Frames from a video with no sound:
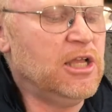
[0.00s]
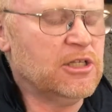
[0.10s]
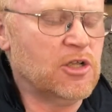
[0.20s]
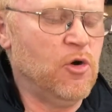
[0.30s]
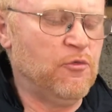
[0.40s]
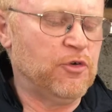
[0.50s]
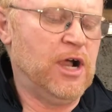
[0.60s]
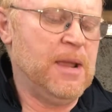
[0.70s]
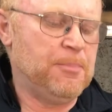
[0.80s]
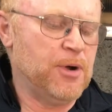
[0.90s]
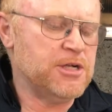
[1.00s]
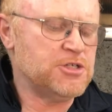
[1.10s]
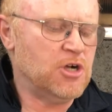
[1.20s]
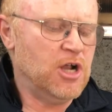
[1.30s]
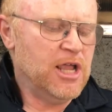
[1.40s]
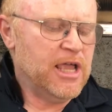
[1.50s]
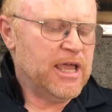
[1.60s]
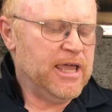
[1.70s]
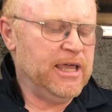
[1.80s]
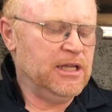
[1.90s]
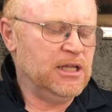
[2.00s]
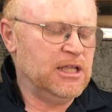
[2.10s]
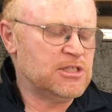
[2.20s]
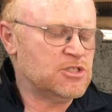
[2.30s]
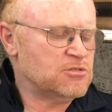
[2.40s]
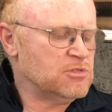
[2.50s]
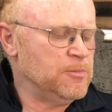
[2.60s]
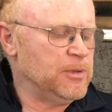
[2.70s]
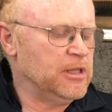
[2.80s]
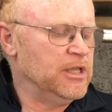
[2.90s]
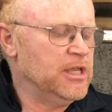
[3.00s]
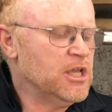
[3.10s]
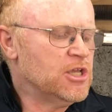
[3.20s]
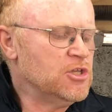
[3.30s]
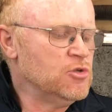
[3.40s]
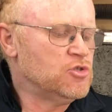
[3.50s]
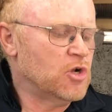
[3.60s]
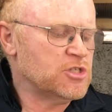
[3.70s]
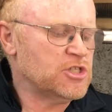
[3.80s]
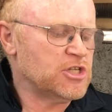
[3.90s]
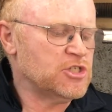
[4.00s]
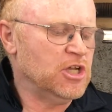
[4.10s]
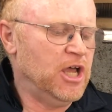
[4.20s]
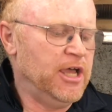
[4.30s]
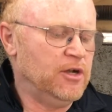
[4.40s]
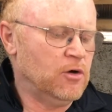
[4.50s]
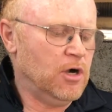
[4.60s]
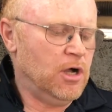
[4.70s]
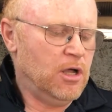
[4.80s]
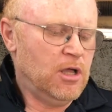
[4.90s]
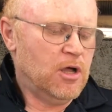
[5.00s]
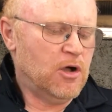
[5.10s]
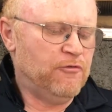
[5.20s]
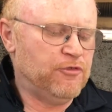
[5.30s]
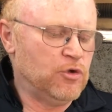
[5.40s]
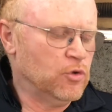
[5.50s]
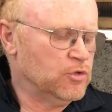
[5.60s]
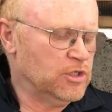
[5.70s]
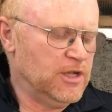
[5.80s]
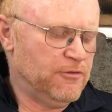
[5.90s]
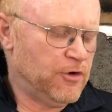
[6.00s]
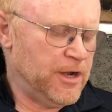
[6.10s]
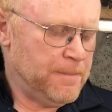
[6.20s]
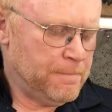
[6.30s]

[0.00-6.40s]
go for high pressure, and it's typically used on a suction line or a fuel delivery.